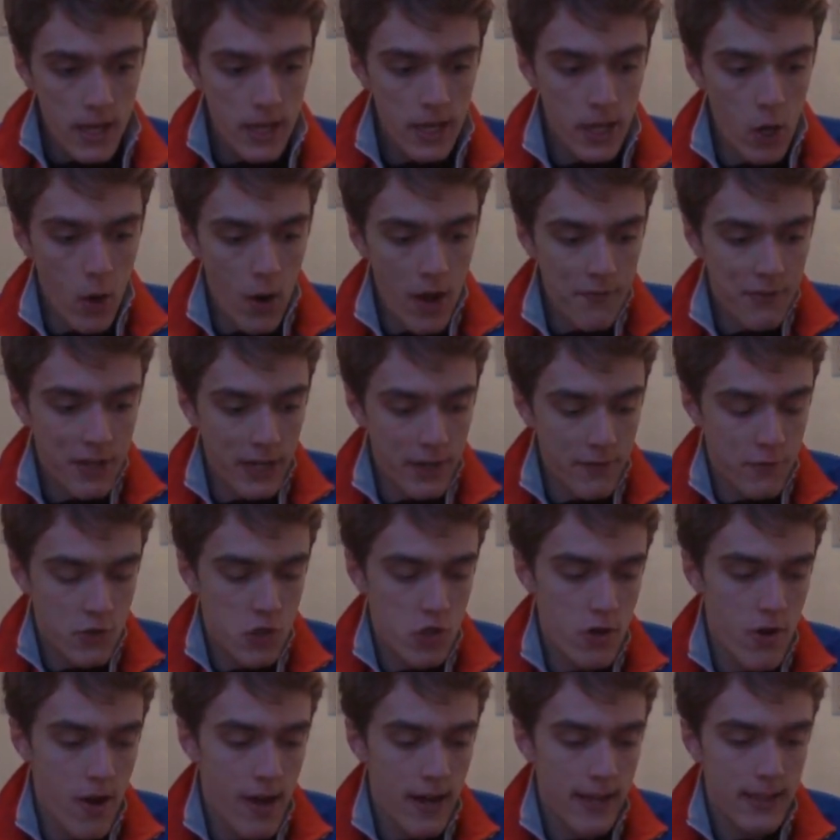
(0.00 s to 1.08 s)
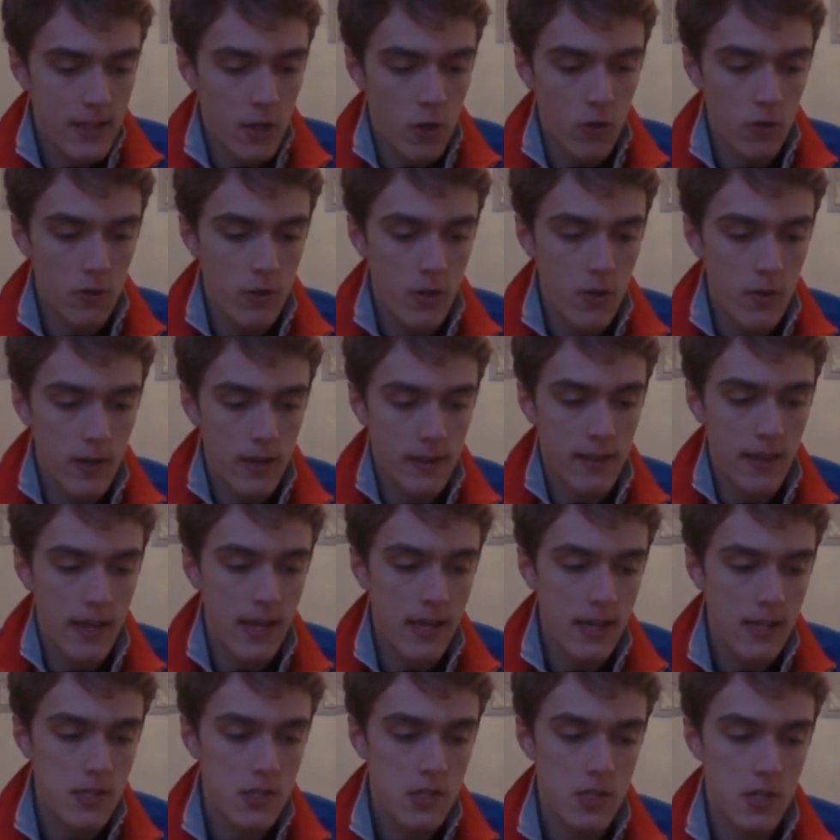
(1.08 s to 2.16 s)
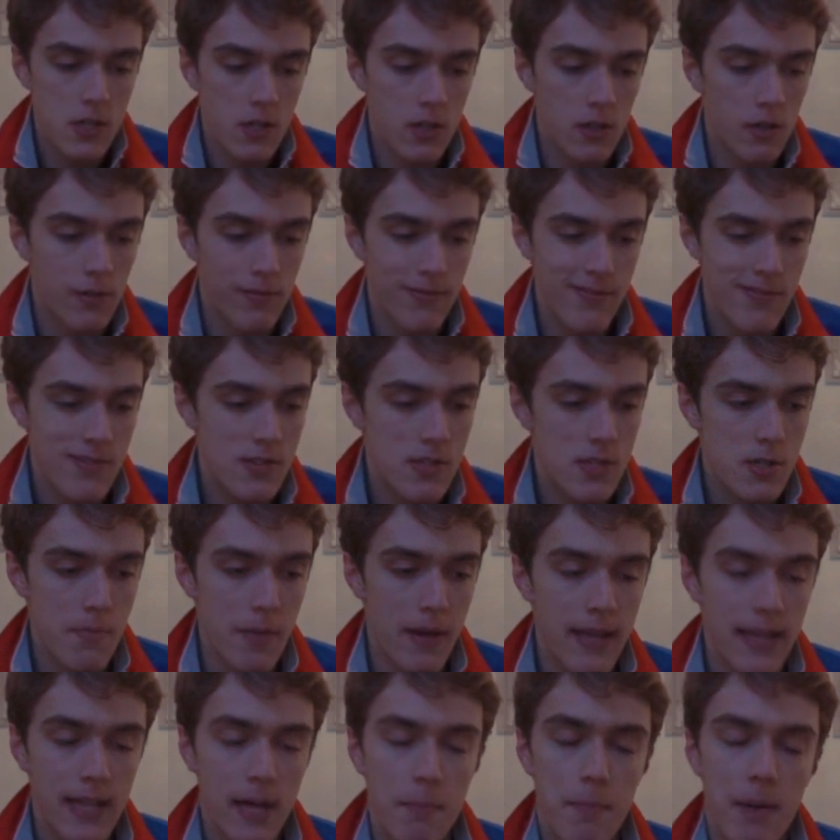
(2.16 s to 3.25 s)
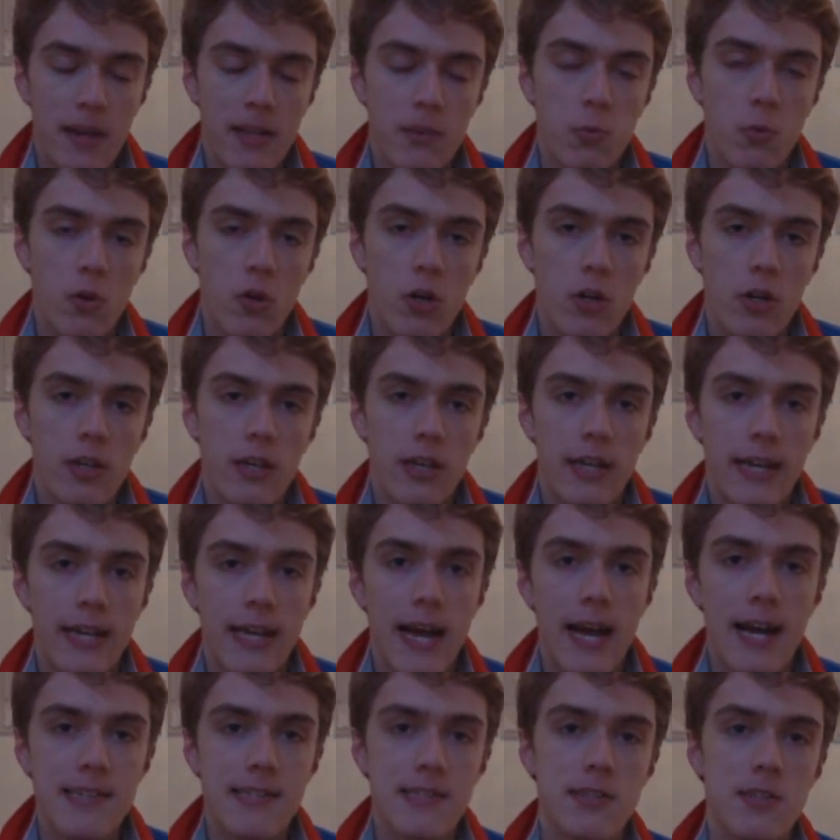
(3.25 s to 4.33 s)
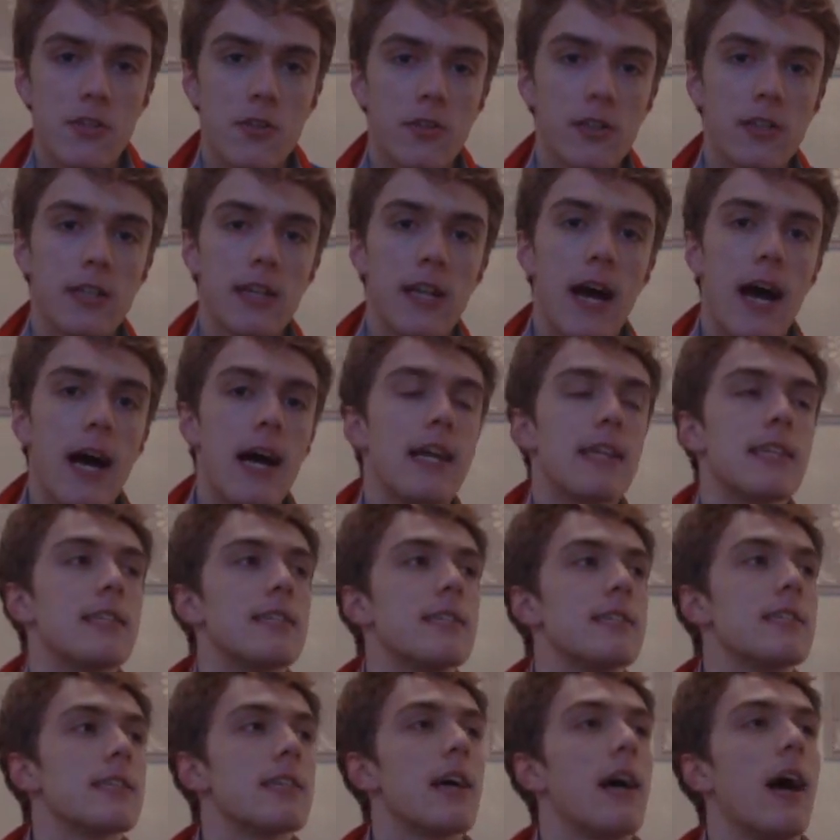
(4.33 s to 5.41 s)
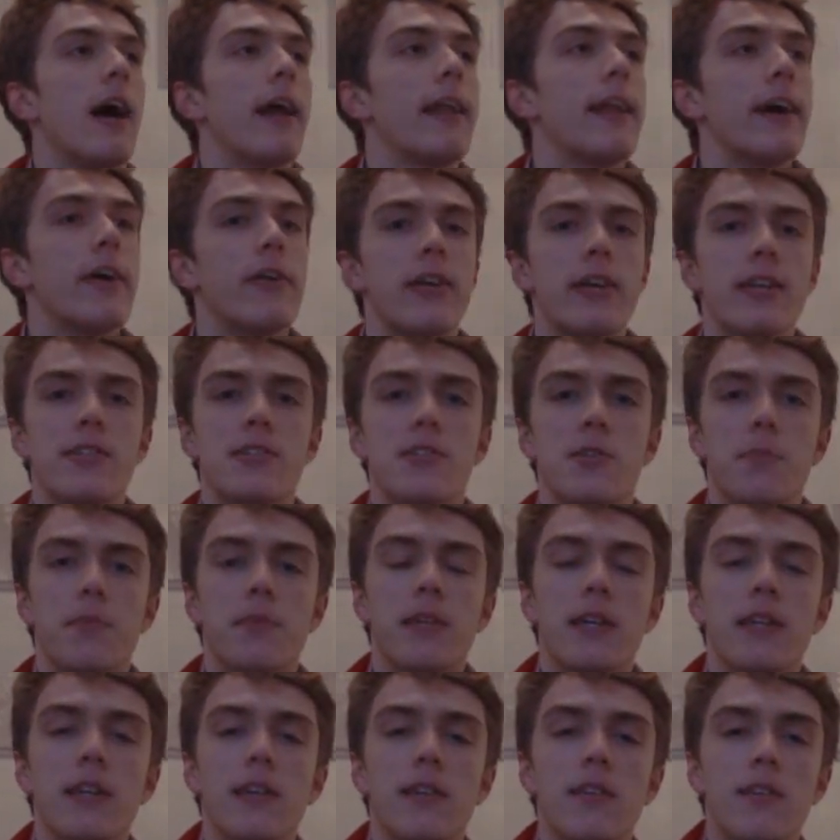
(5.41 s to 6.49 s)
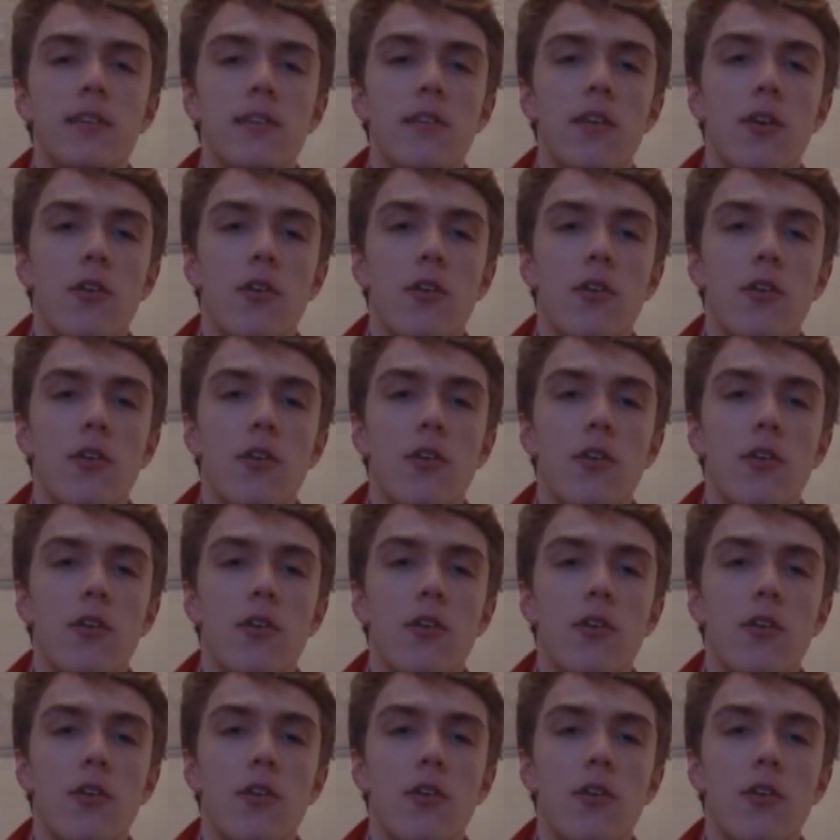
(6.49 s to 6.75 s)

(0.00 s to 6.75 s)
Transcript: you know, I've kind of tried the whole uni thing to make that path work, and it hasn't done. And I now need something